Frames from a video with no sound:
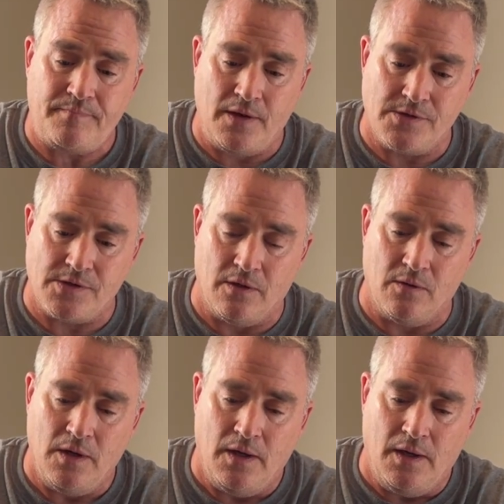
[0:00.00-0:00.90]
So
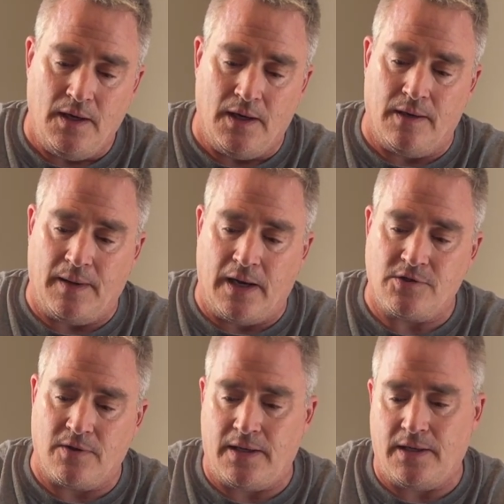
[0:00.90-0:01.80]
I
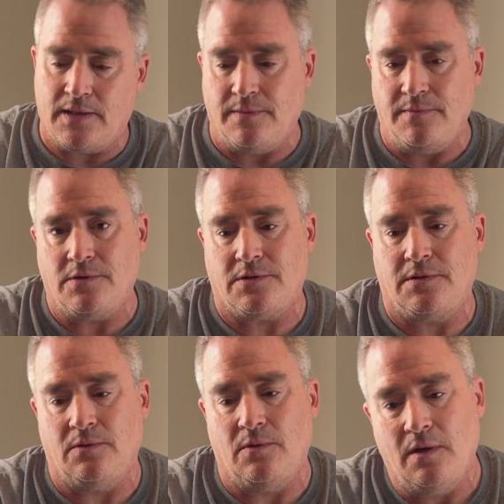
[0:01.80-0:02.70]
try to get them used
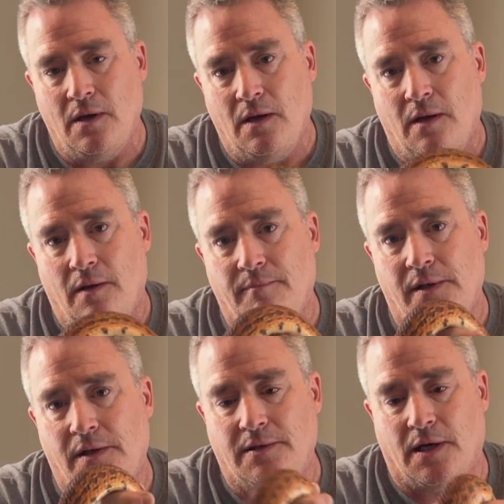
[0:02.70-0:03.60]
to
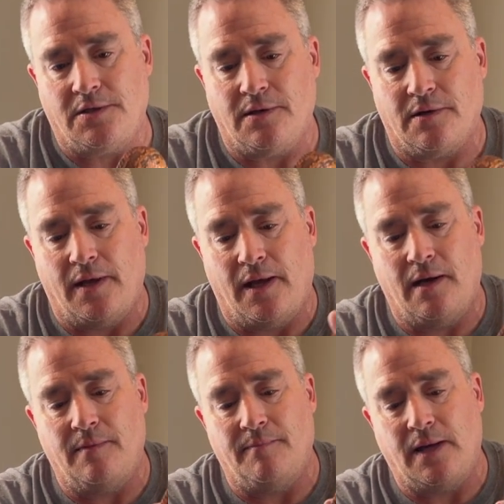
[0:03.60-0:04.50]
me touching their
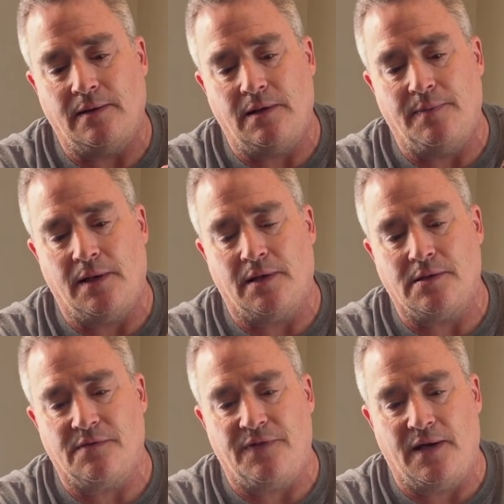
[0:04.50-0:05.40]
head, mainly because
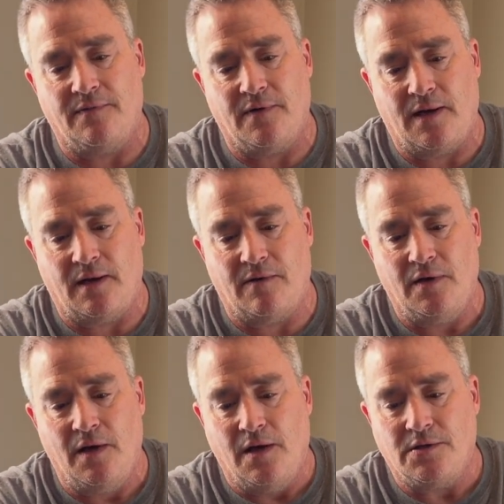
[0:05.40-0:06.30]
if they ever have
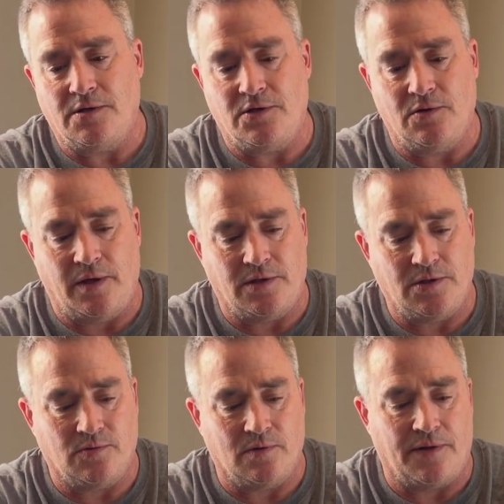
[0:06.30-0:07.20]

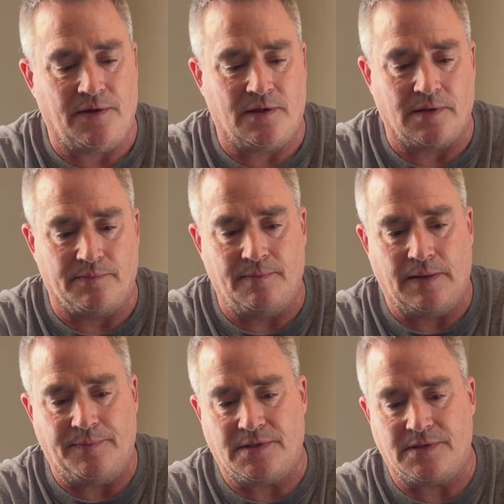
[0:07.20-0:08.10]
situations where I think something
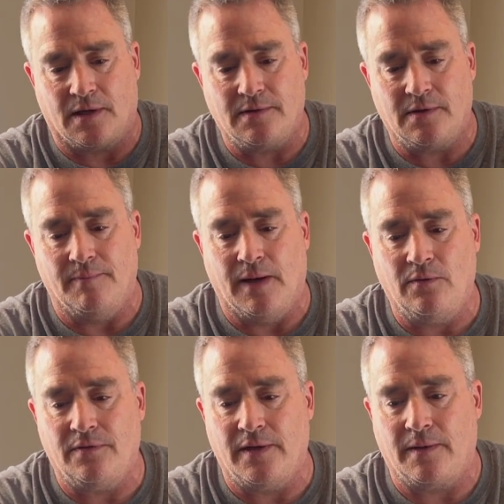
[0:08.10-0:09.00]
might be stuck in their
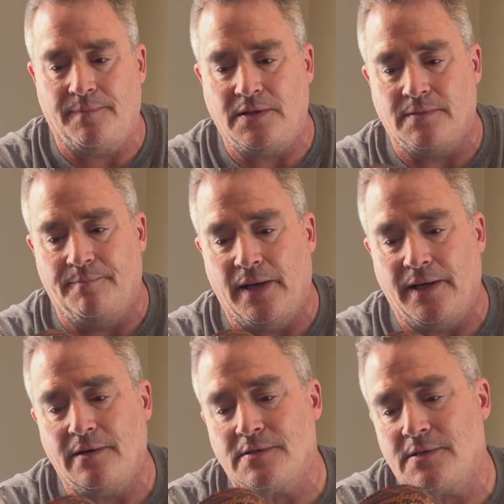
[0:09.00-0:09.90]
mouth, like a piece of
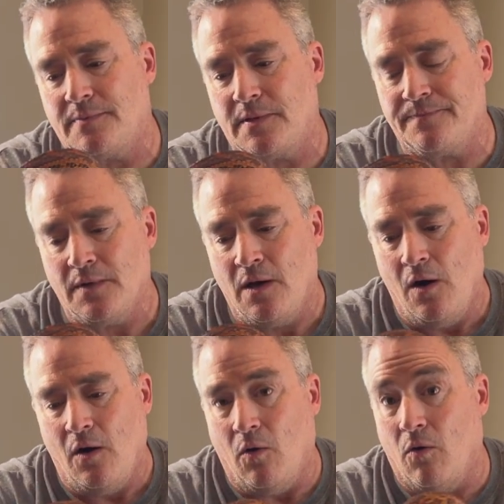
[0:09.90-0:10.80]
bedding or something,
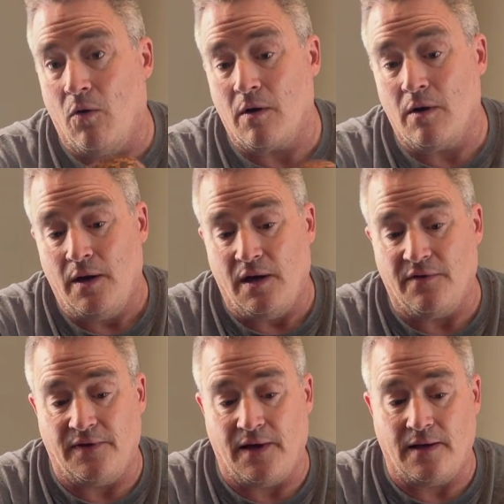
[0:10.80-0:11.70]
or if
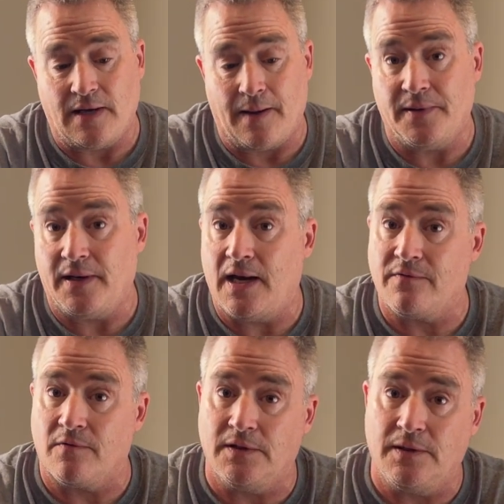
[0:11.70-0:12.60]
they happen to have a
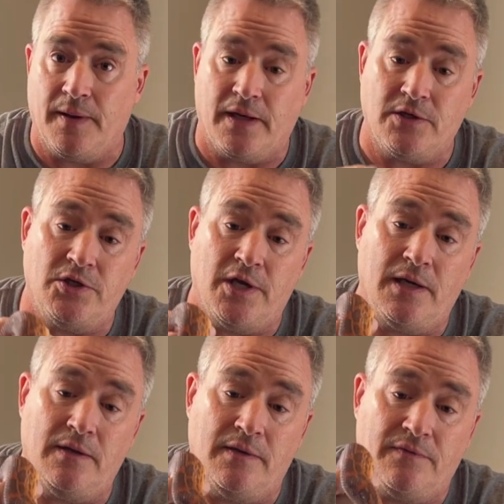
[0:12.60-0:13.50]
really bad shed
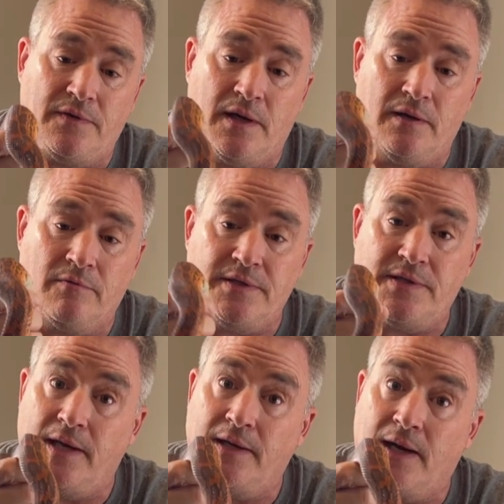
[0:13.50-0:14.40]
and they've got
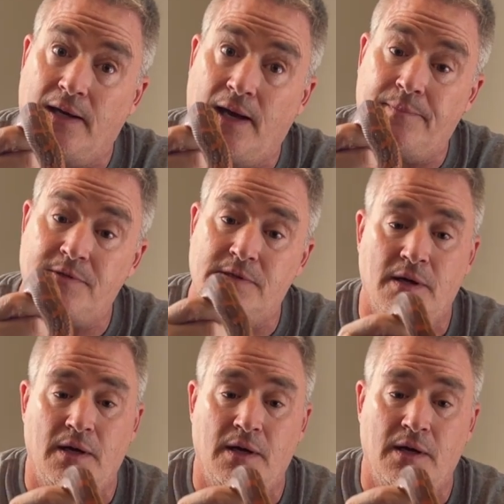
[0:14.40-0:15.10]
retained eye caps,